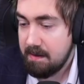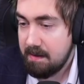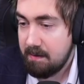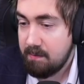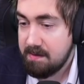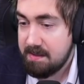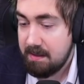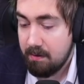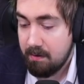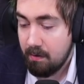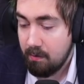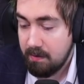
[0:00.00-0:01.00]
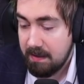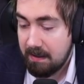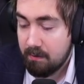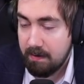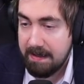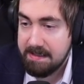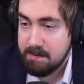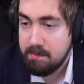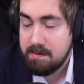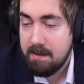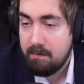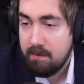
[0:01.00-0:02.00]
And then we see Unholy Grace
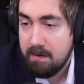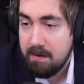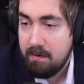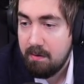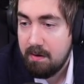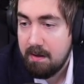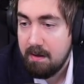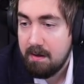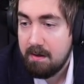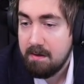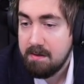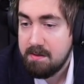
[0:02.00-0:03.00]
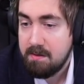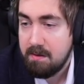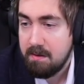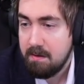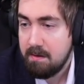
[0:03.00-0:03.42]
was like really good and not a cluster.